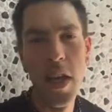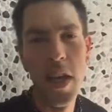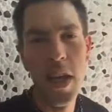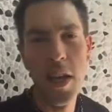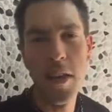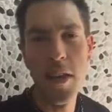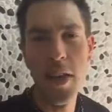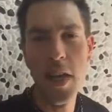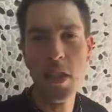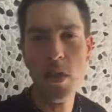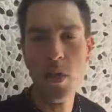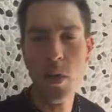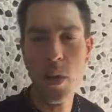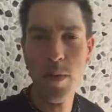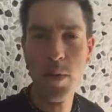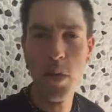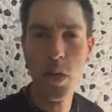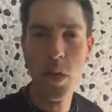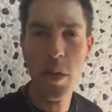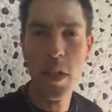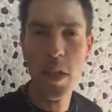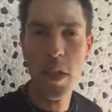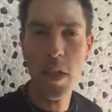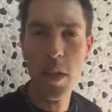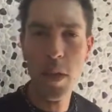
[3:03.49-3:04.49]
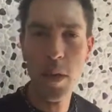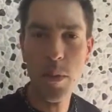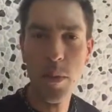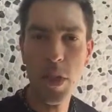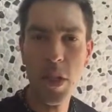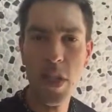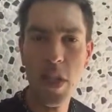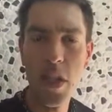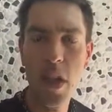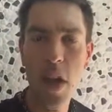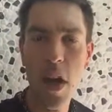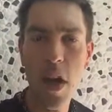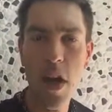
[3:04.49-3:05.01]
And that's what I'm doing in
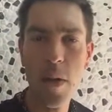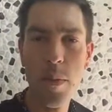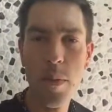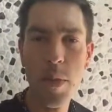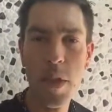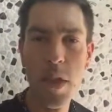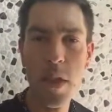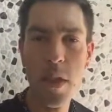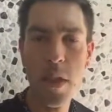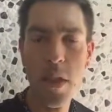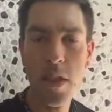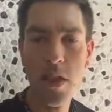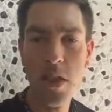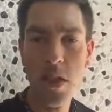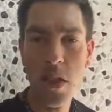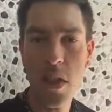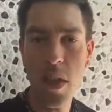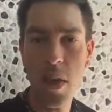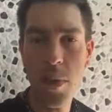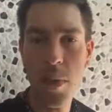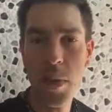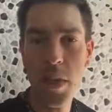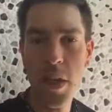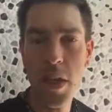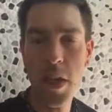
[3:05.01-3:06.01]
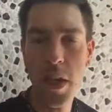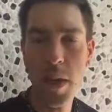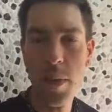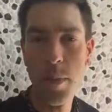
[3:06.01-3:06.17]
Liberty Economy as a company.